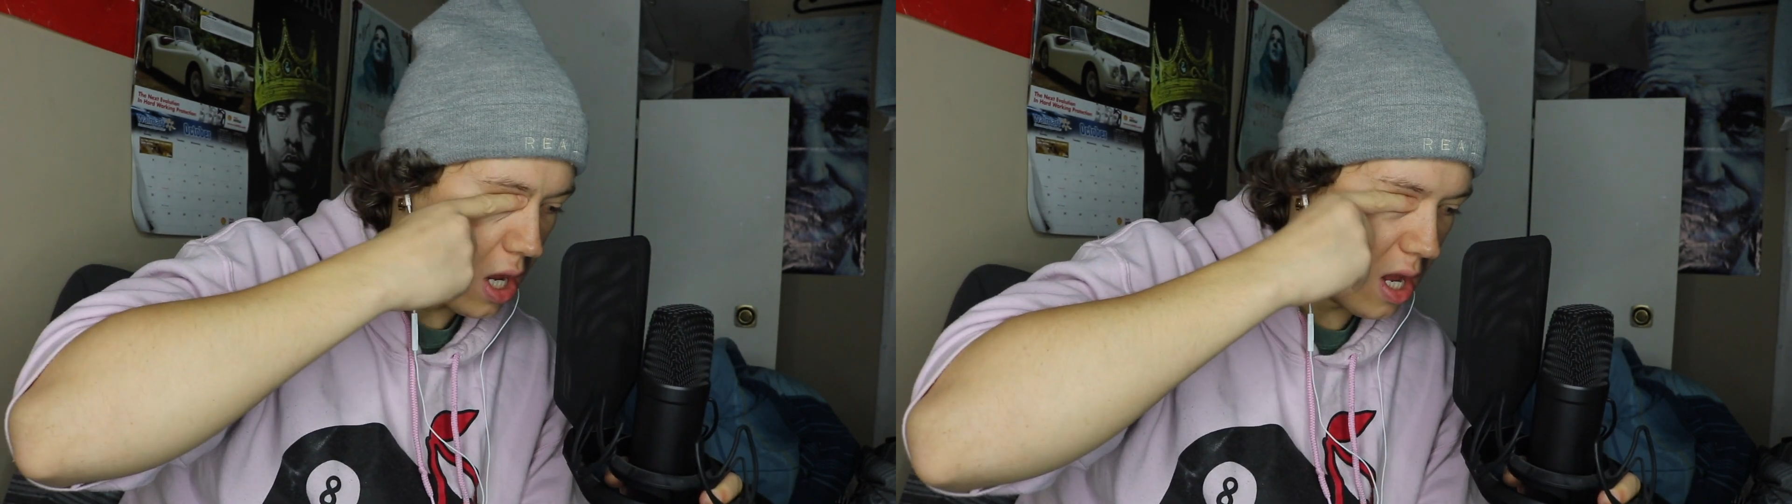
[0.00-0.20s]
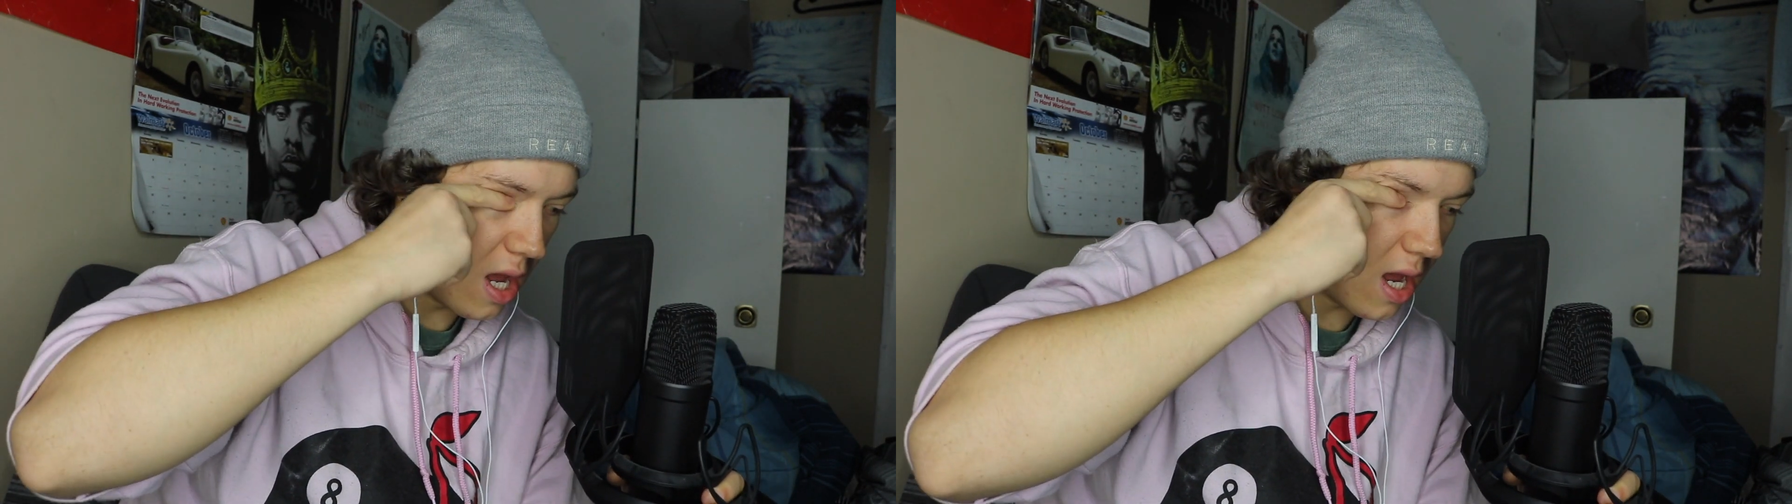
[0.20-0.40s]

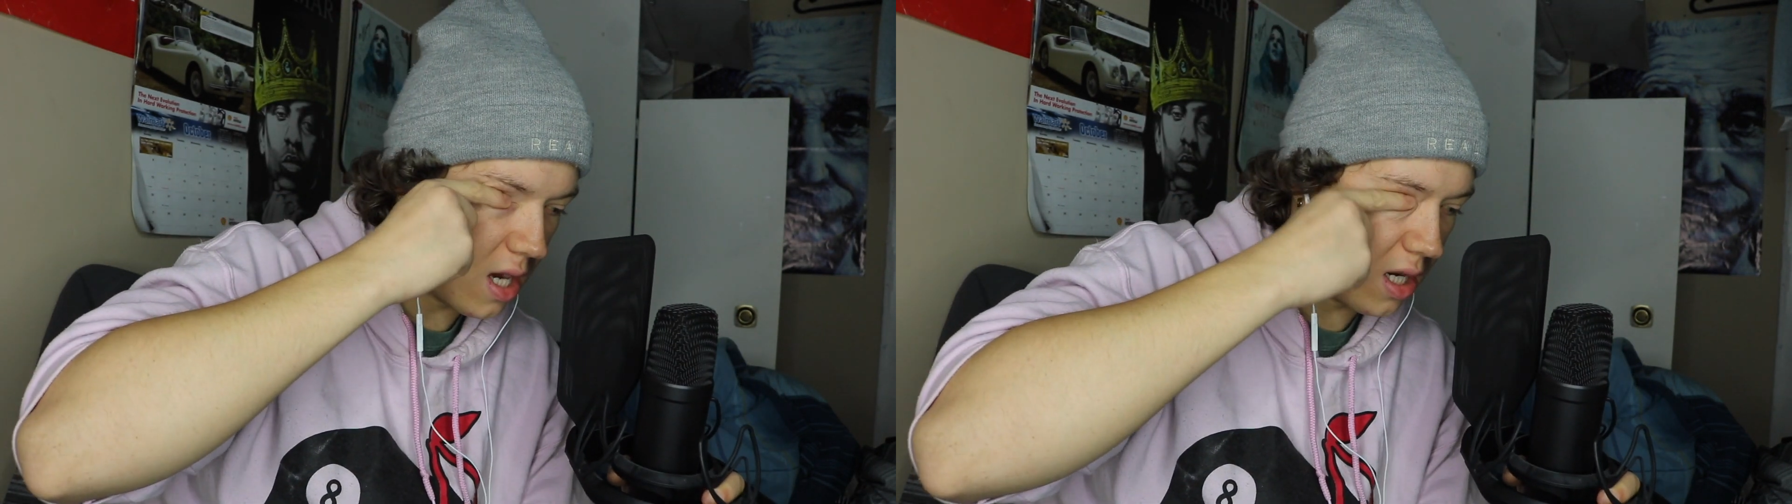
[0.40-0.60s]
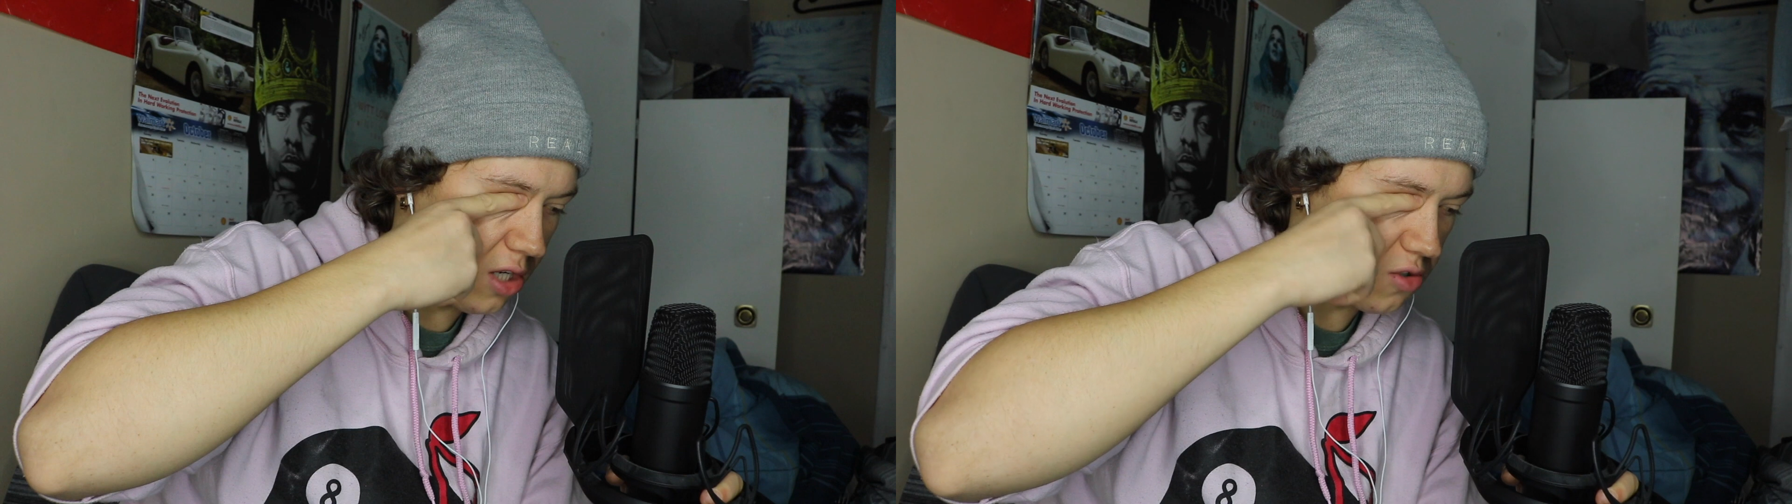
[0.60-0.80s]

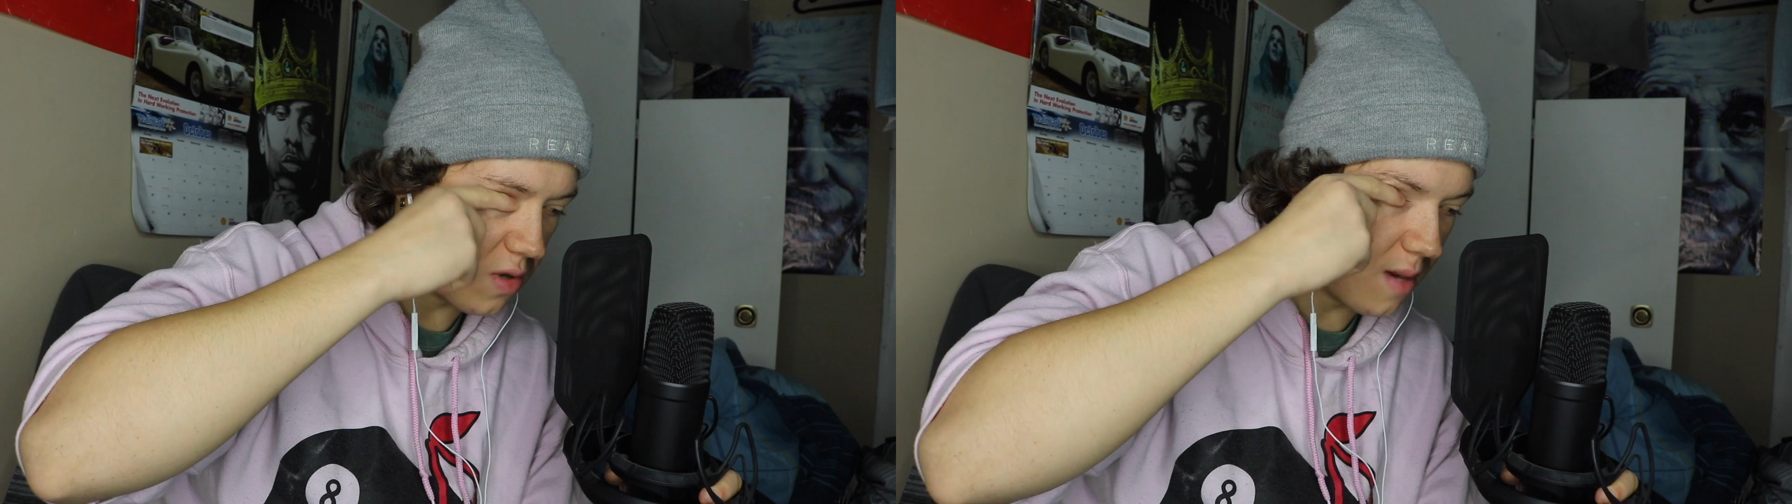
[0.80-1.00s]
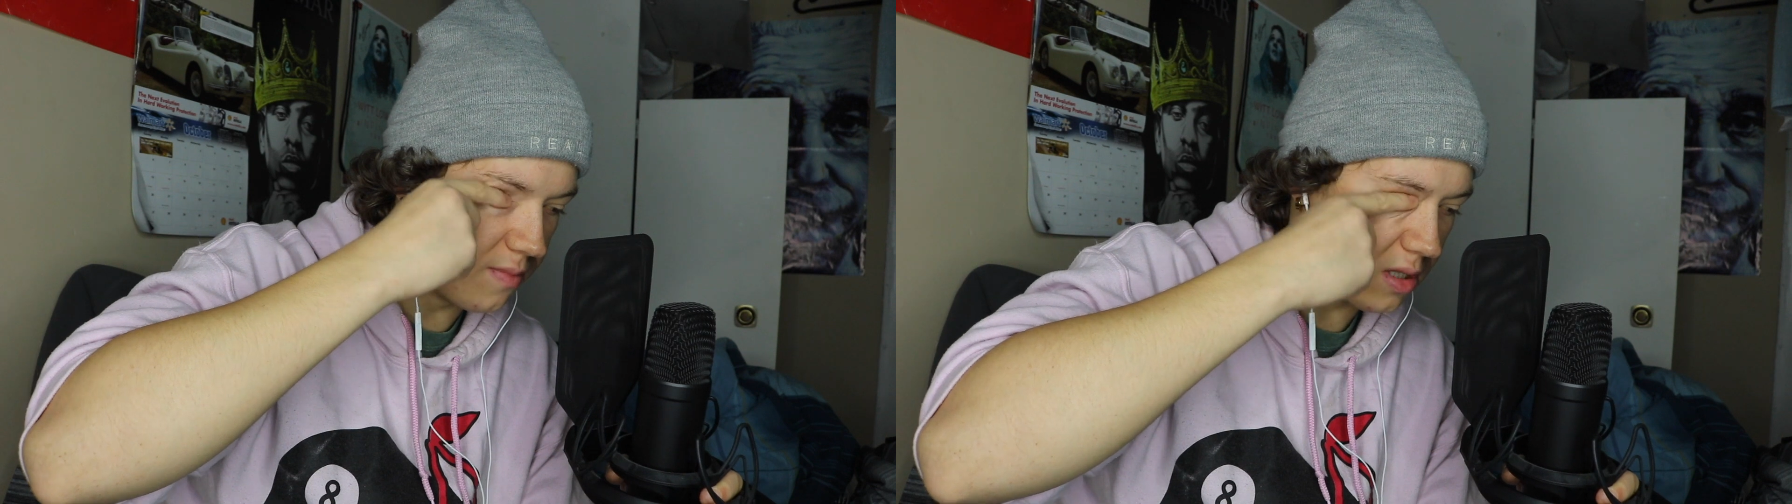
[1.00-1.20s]
And he
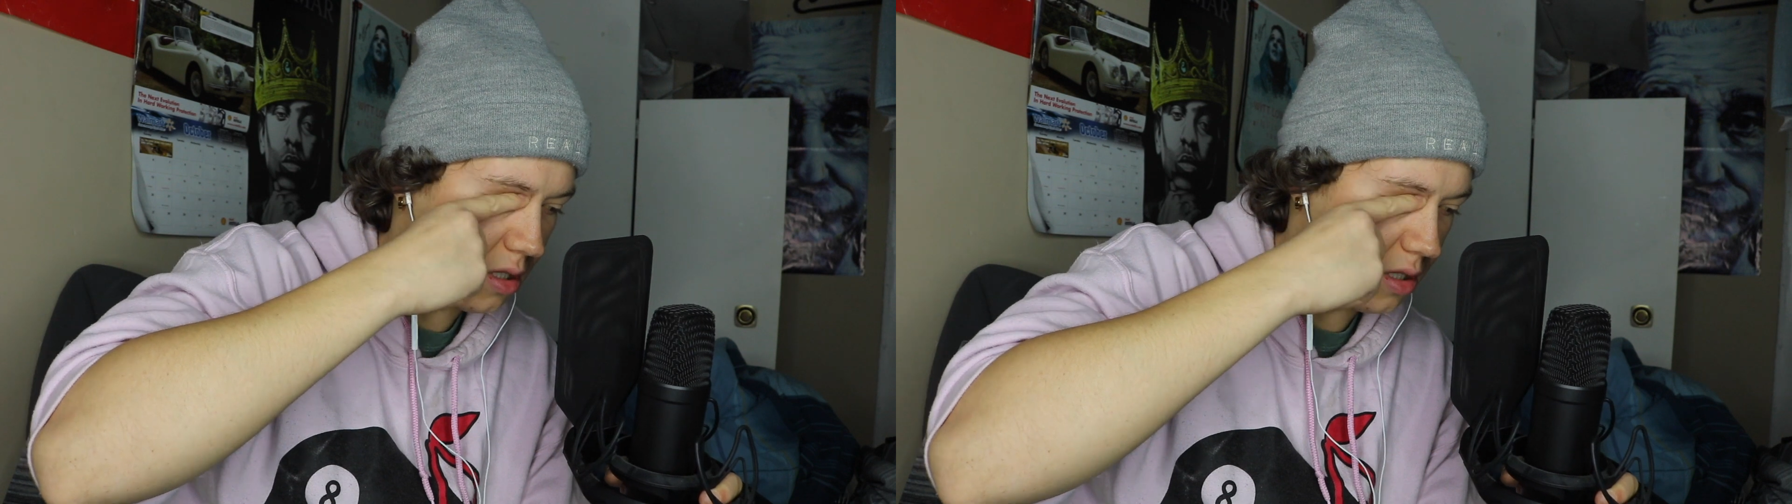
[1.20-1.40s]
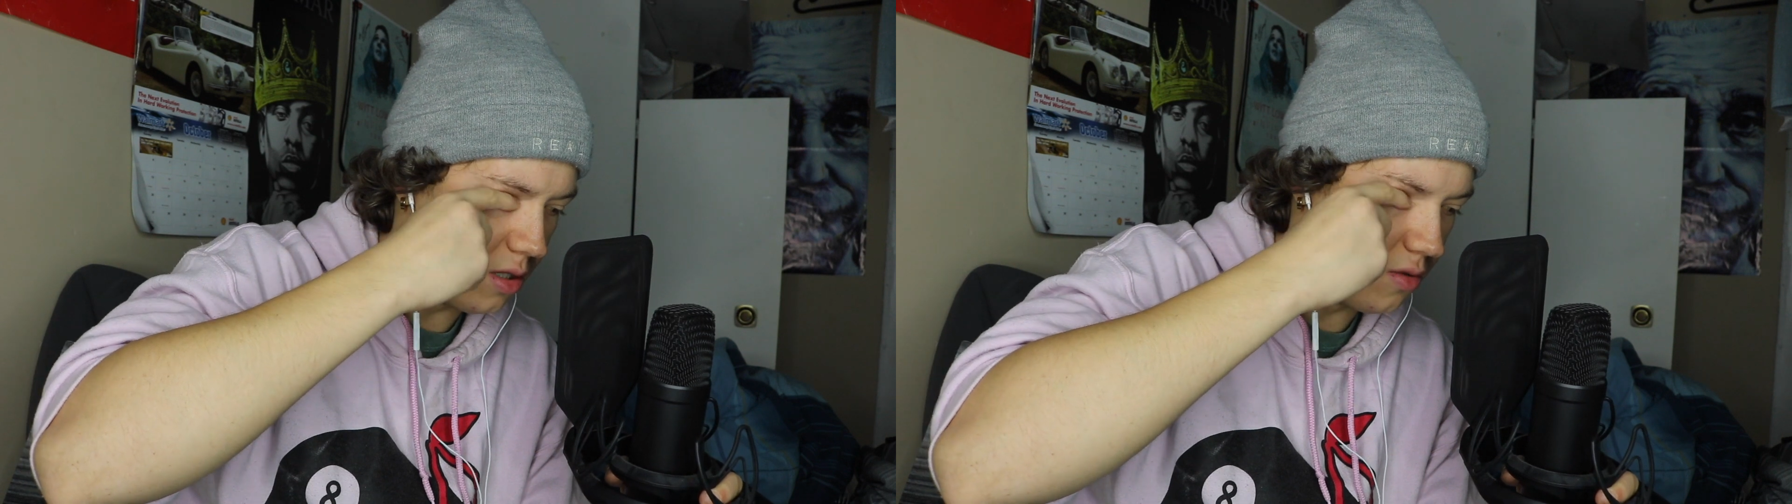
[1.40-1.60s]
dropped
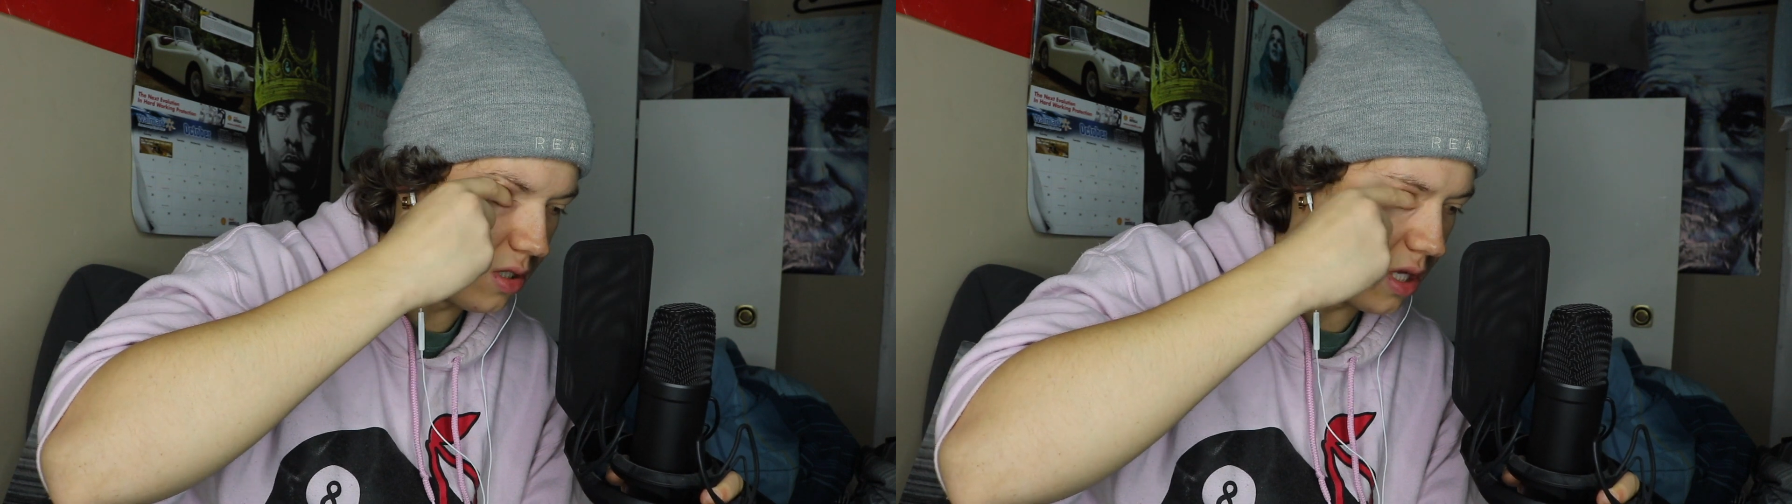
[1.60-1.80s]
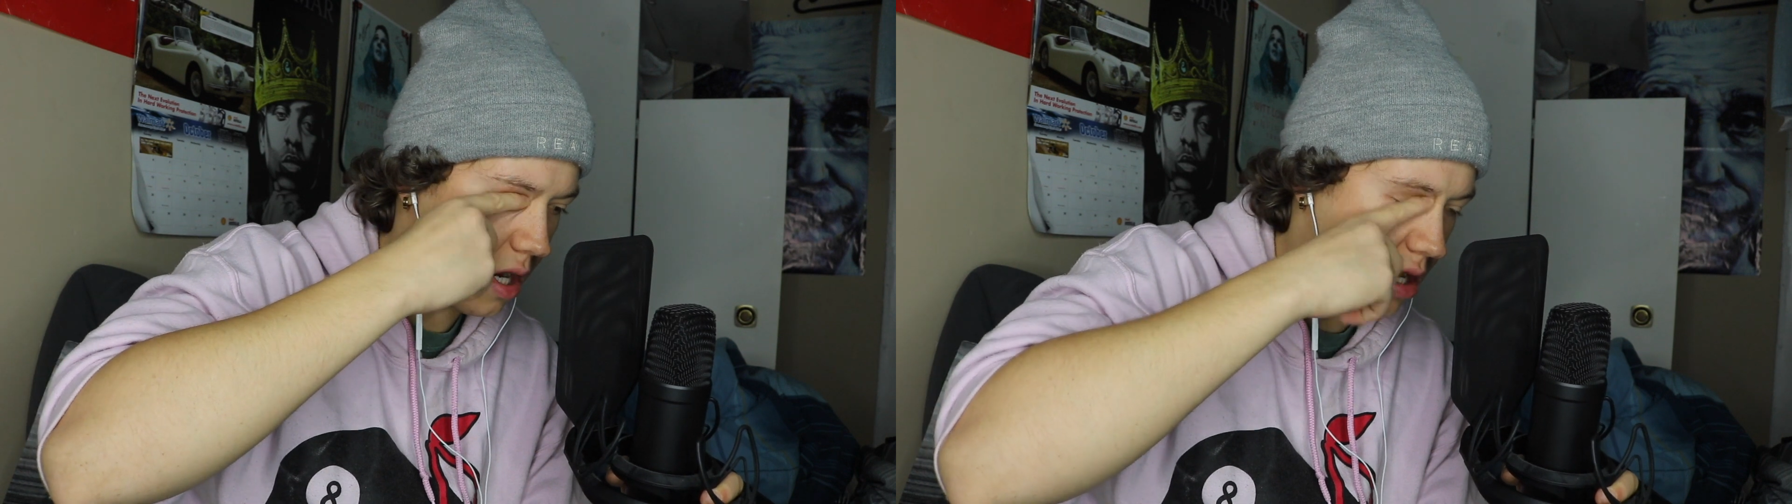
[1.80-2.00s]
a new
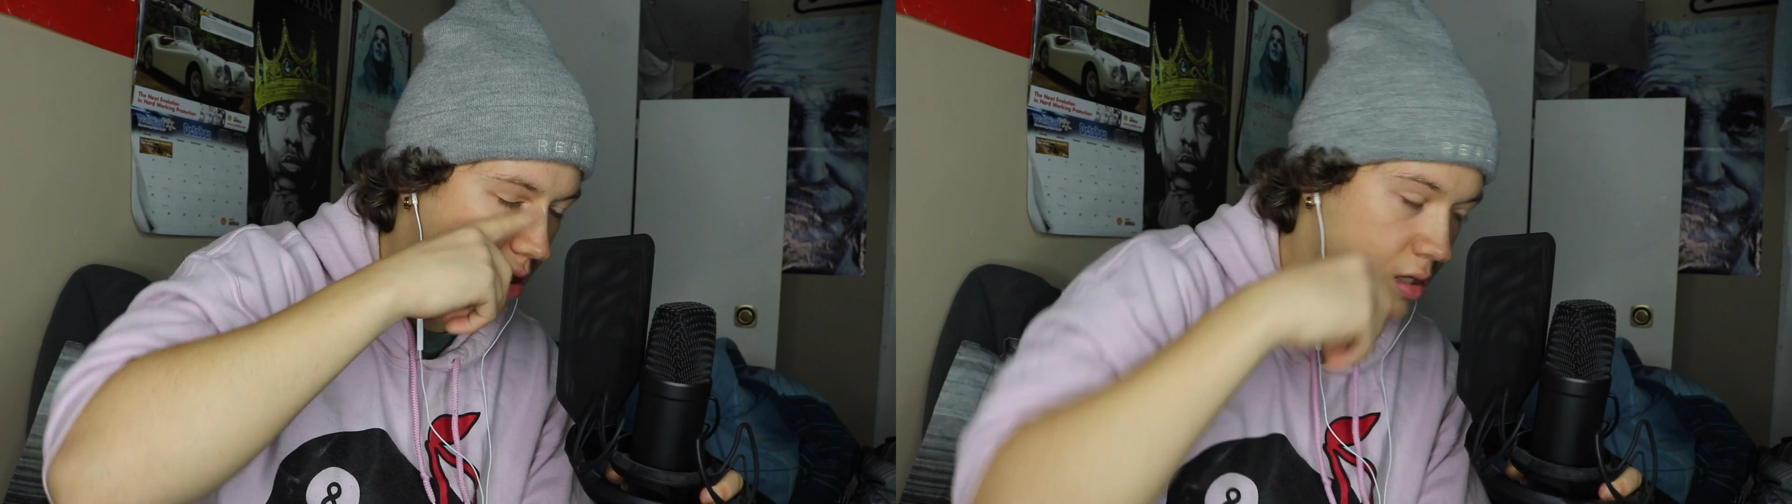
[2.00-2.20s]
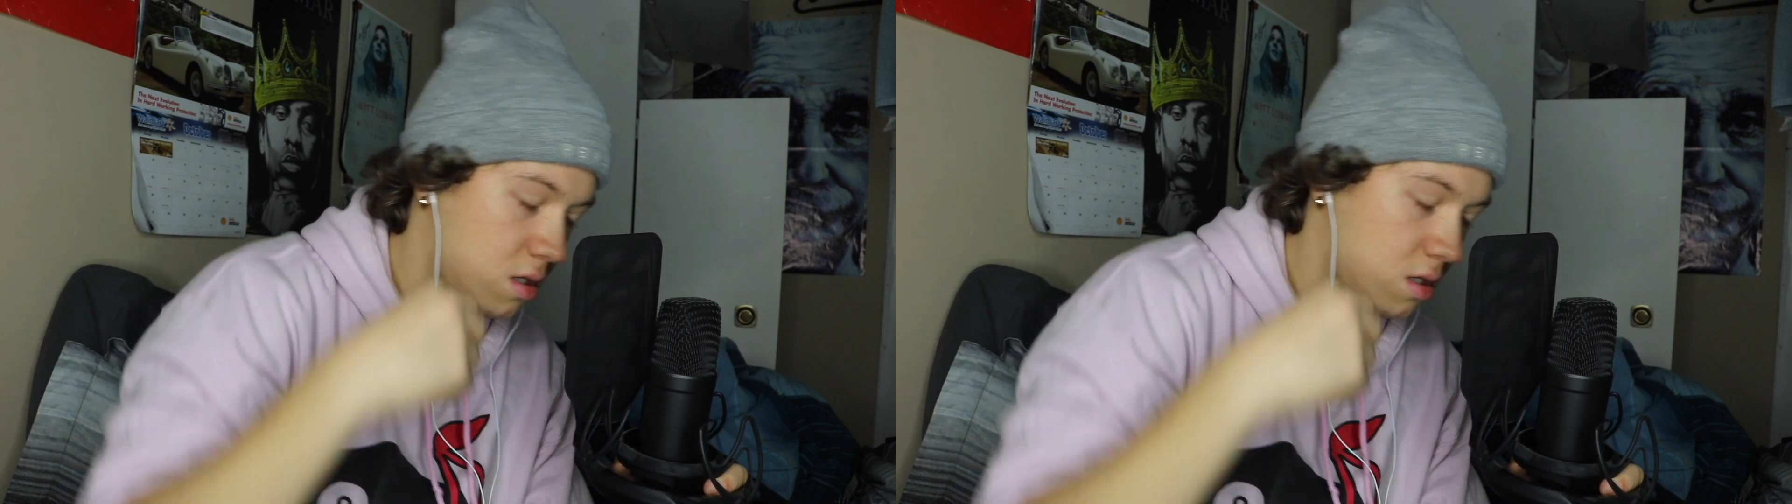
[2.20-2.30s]
song,